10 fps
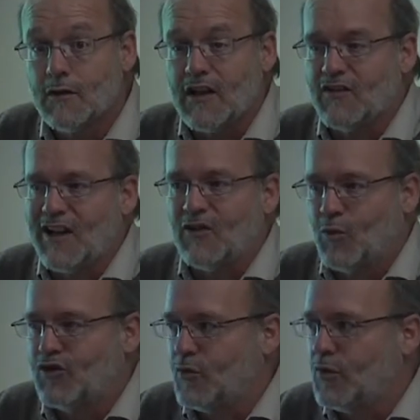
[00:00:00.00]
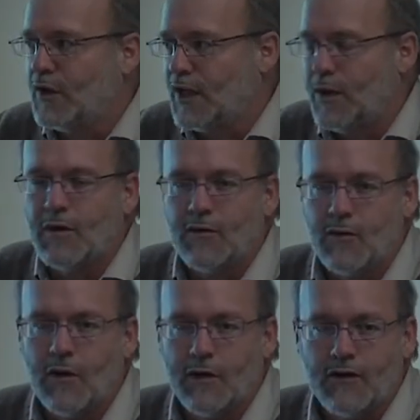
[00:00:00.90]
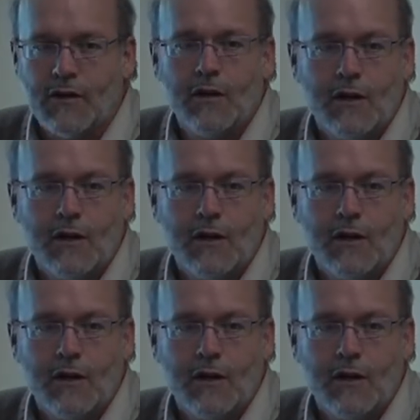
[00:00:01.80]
That's what you're really aiming for, is